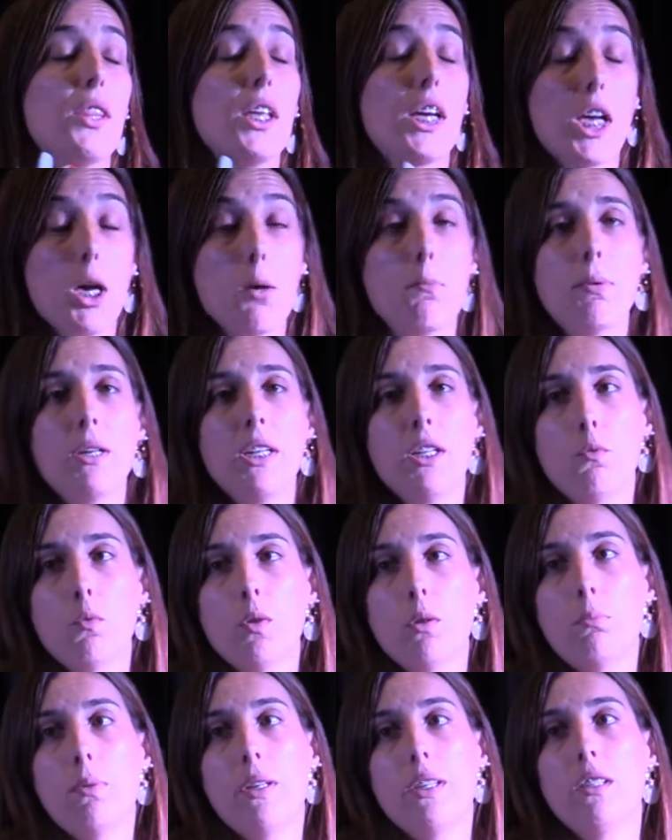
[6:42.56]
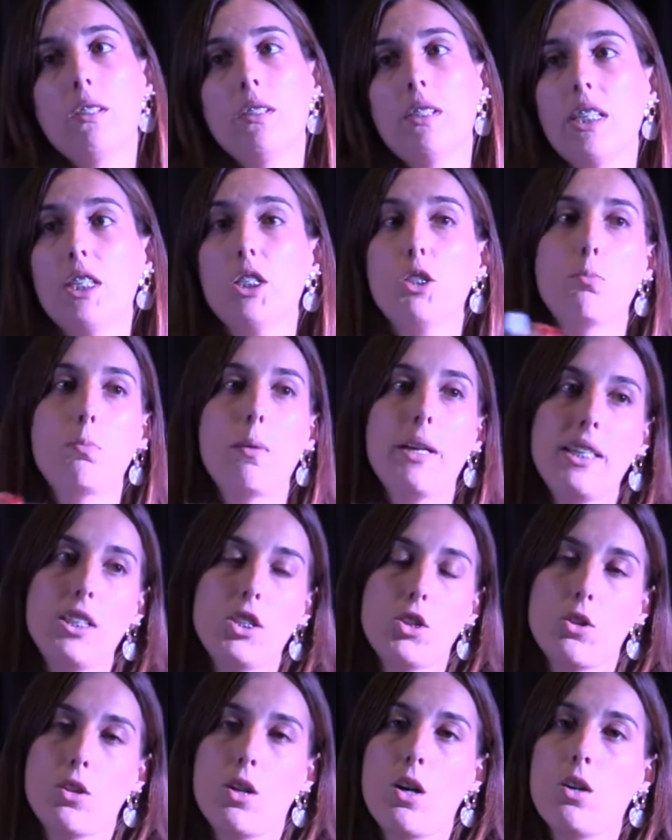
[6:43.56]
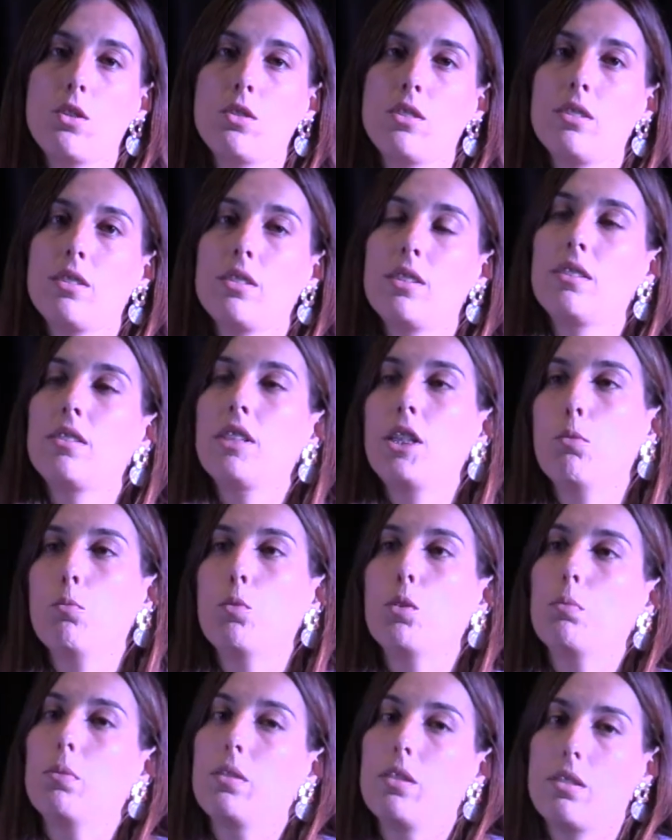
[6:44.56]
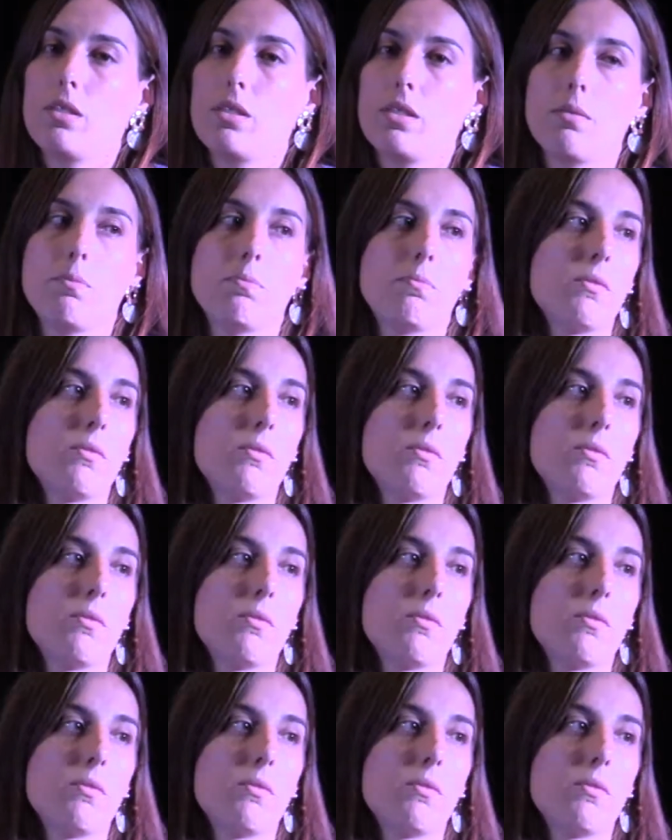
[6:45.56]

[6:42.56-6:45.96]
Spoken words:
The company we build is based on the team we build.